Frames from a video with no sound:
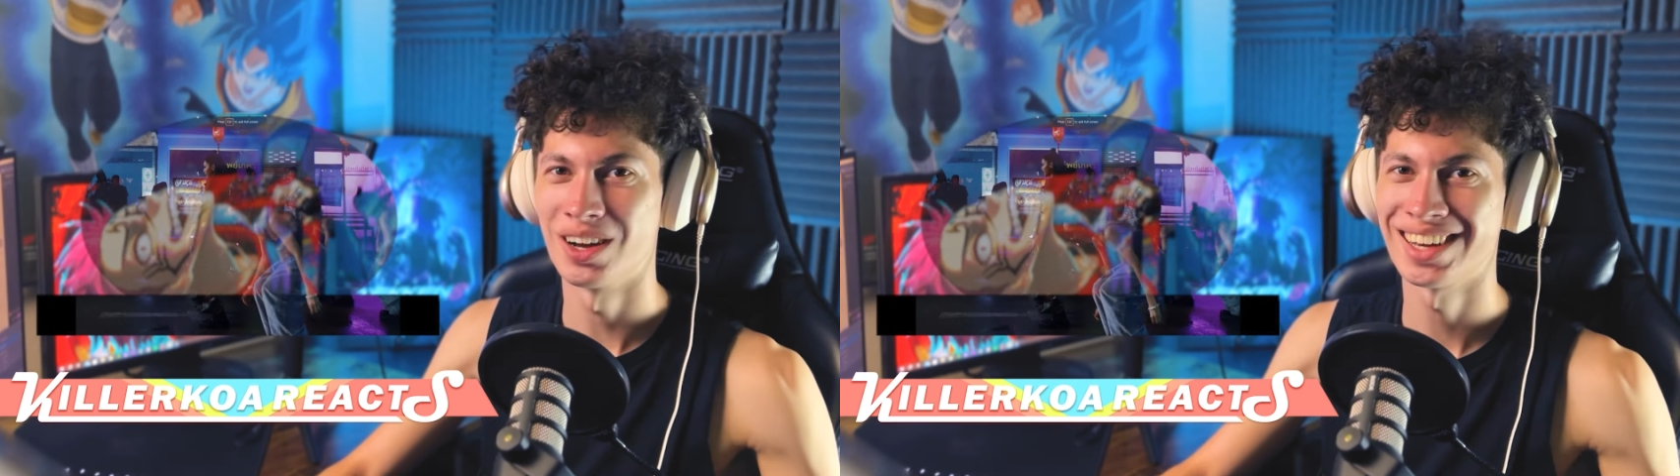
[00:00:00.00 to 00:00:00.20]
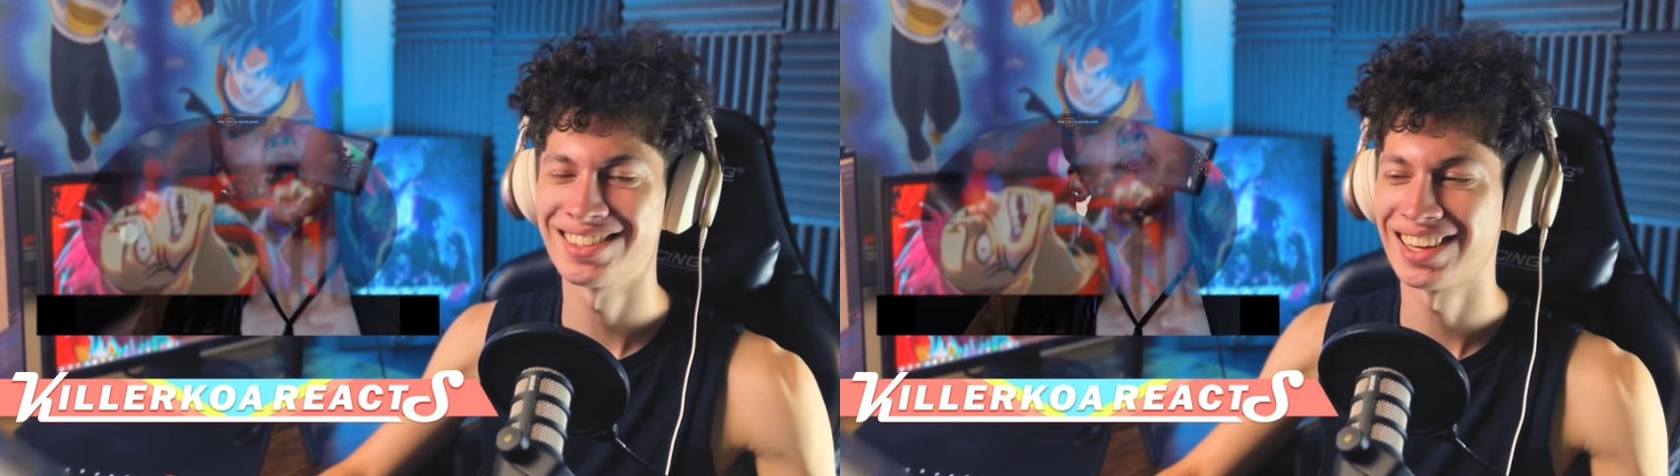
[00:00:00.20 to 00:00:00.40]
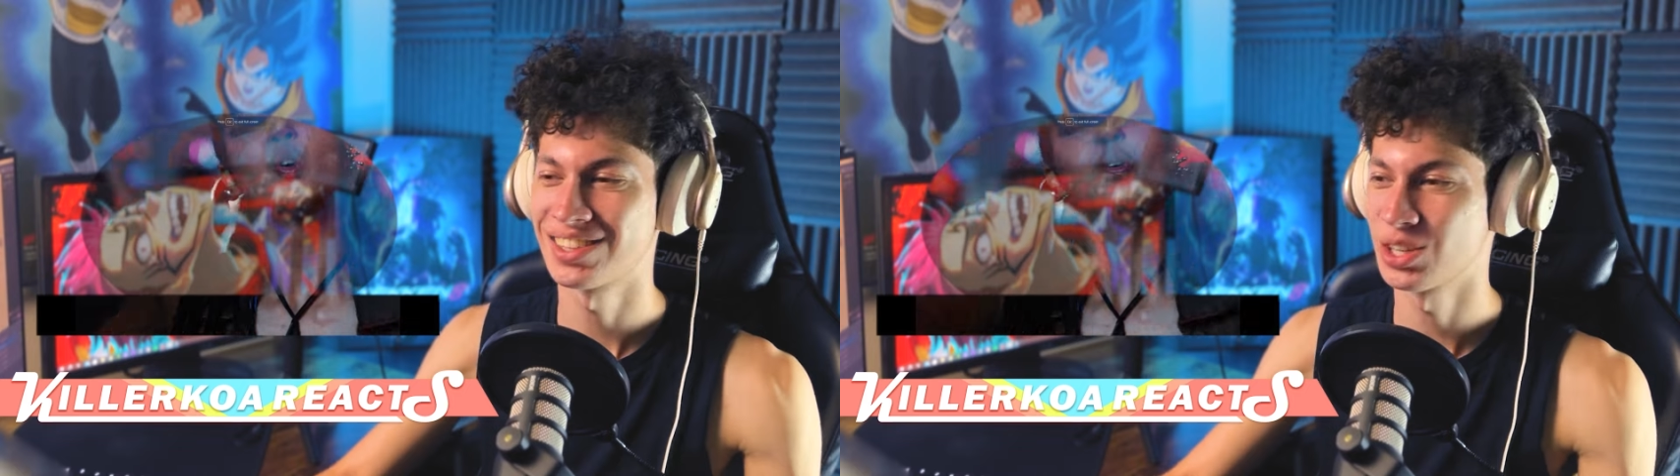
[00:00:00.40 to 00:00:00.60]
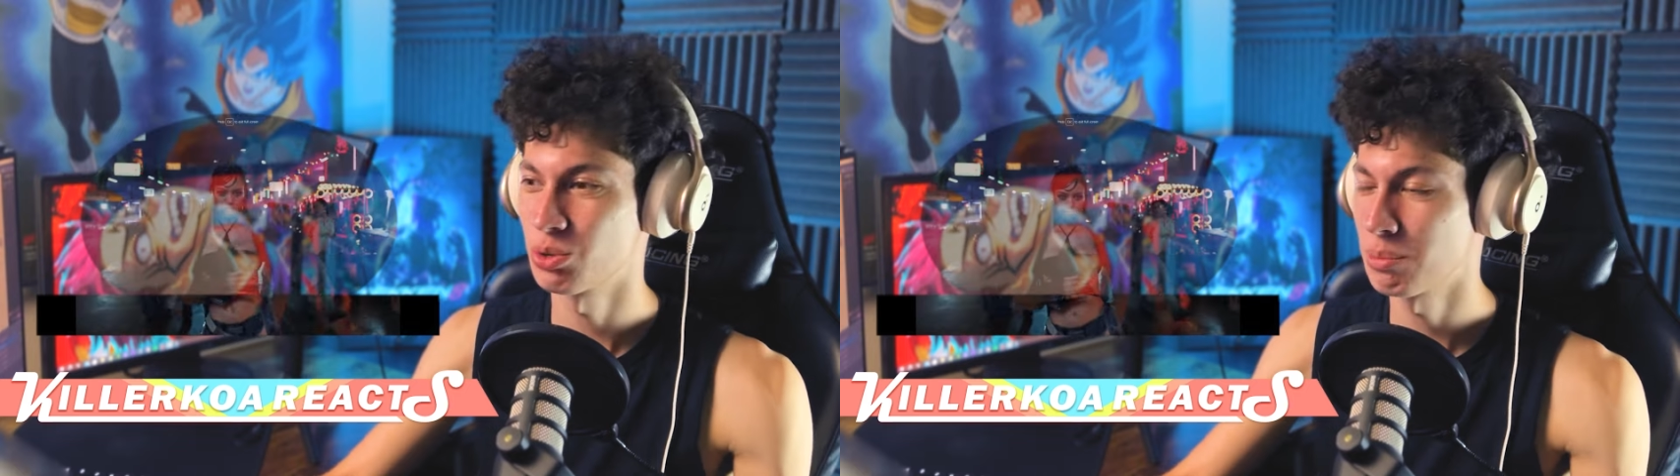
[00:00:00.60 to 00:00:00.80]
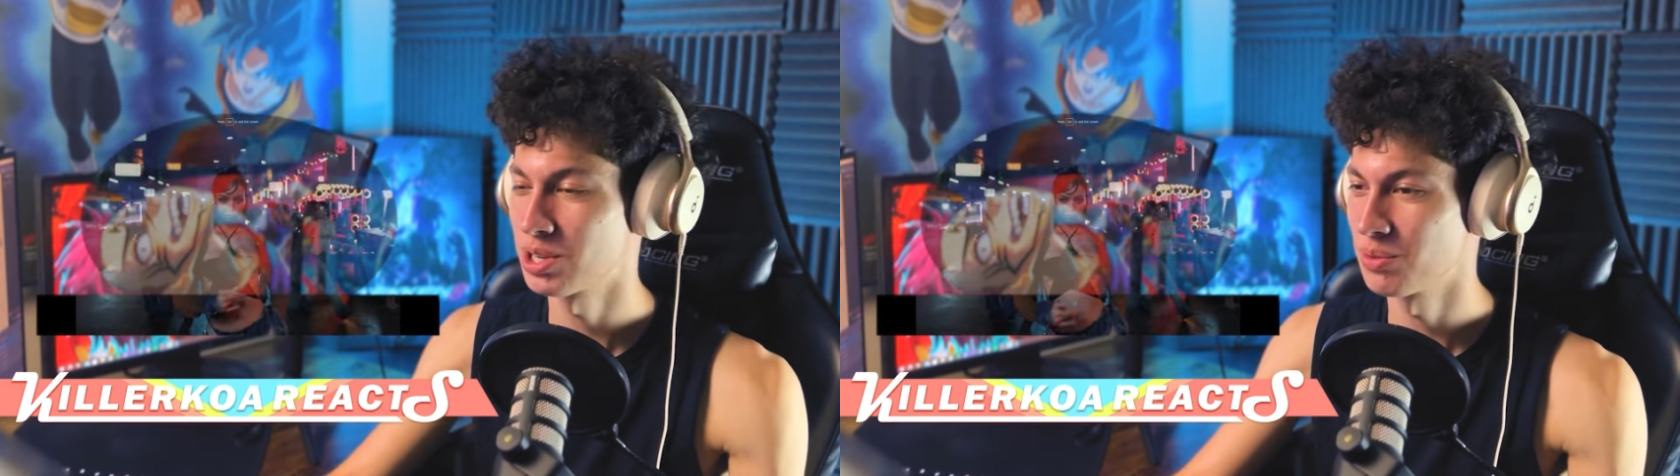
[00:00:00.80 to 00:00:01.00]
Well guys, that is gonna
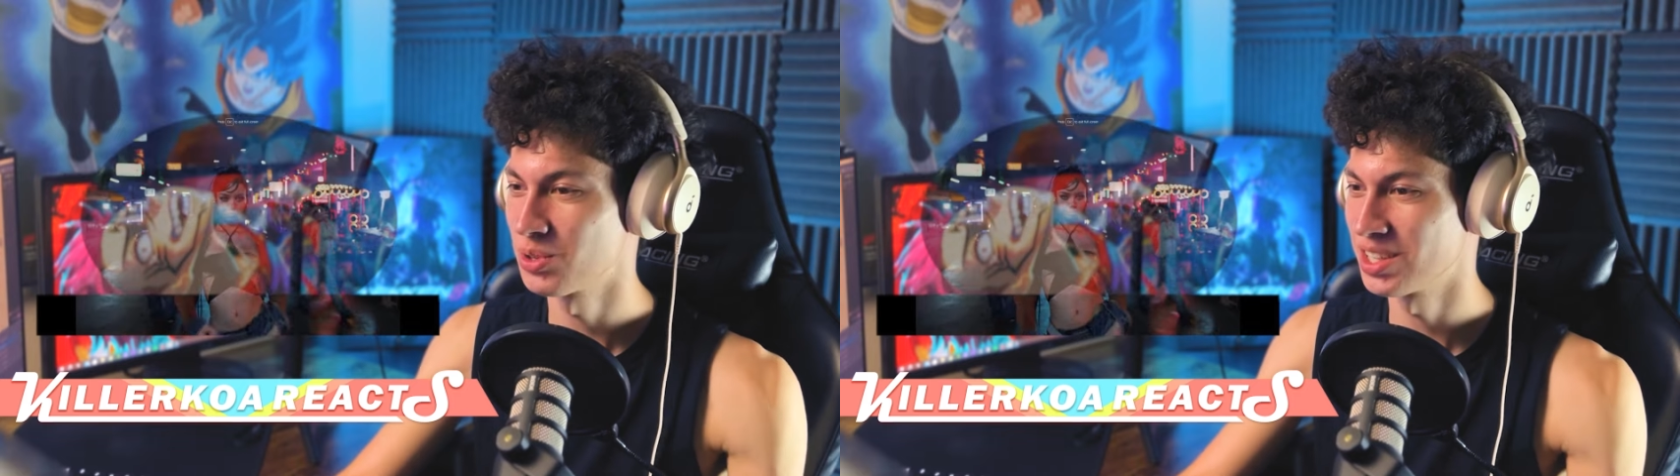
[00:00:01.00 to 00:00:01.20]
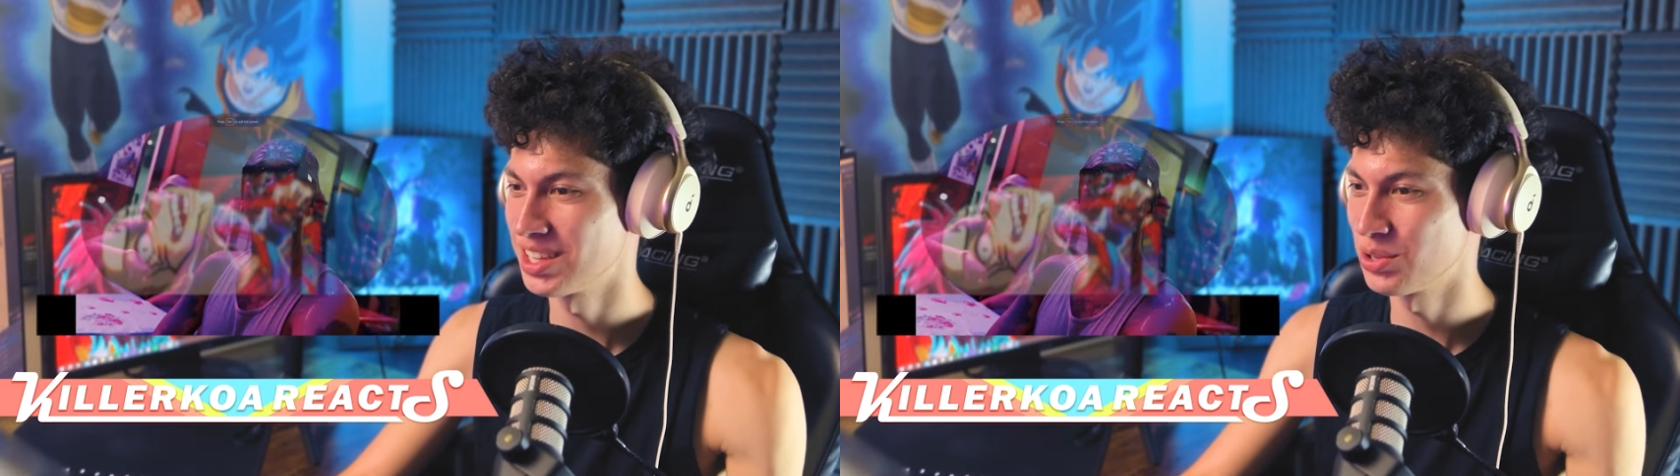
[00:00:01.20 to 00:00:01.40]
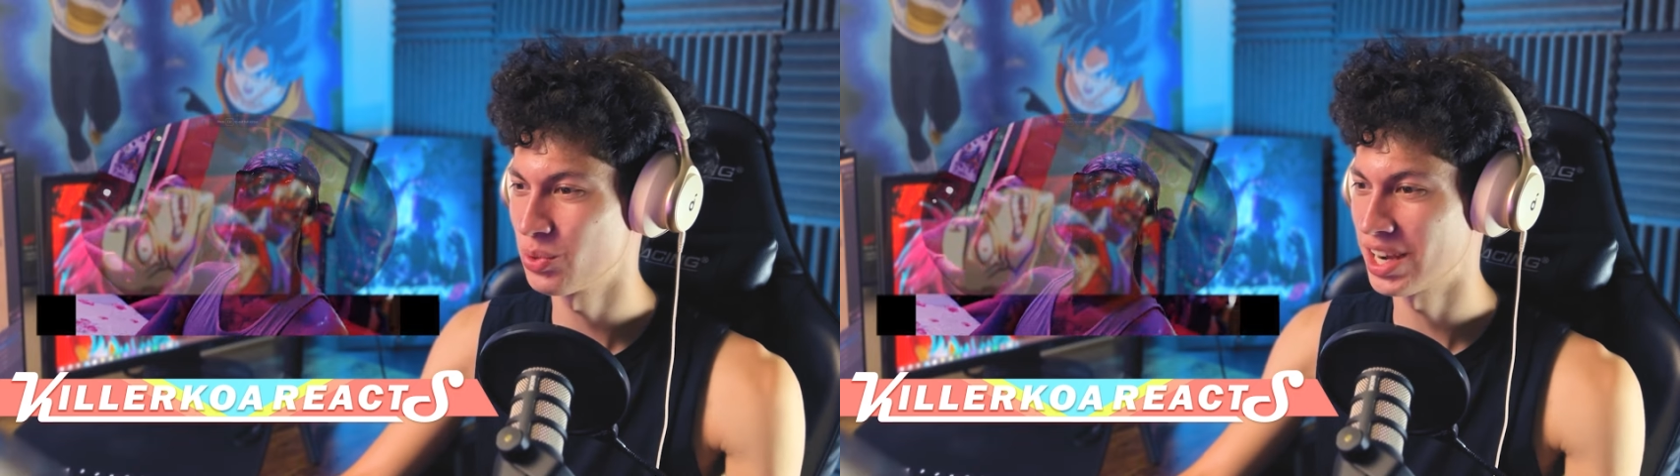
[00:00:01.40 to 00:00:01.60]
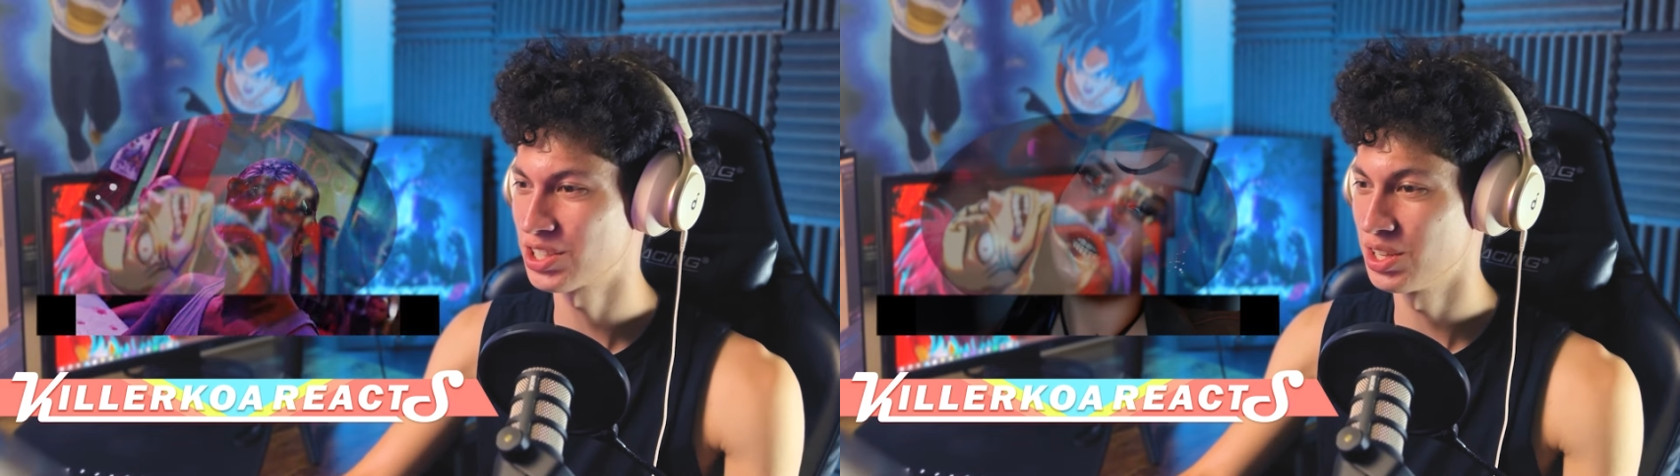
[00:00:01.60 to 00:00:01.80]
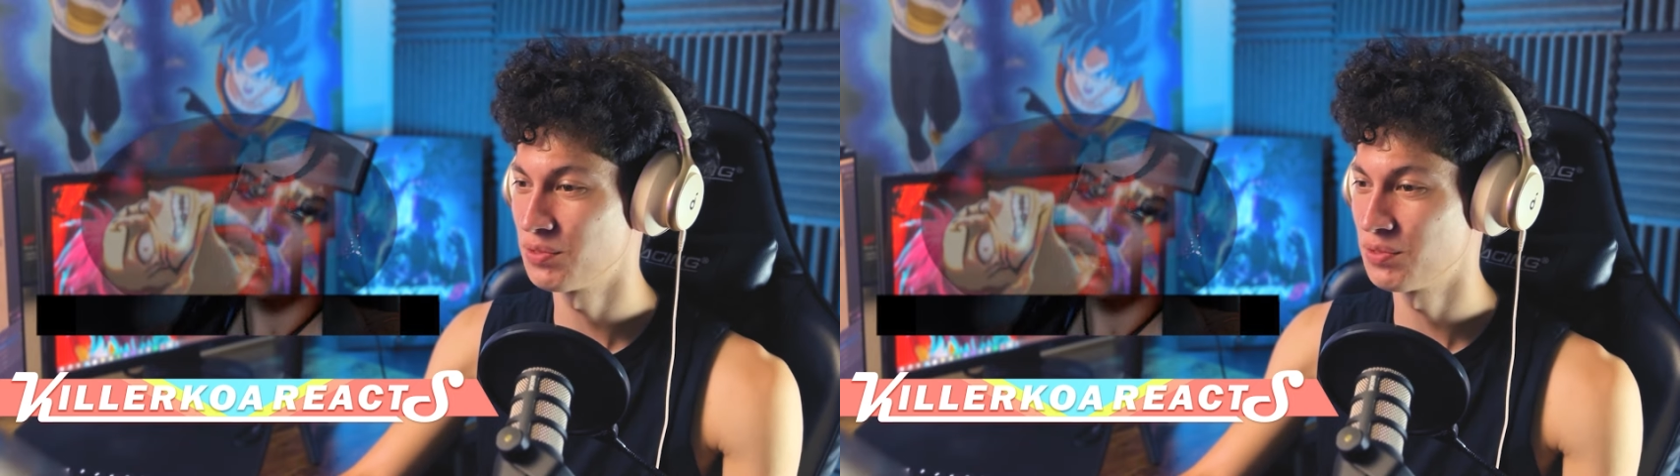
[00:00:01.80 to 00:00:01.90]
wrap it up for today's reaction.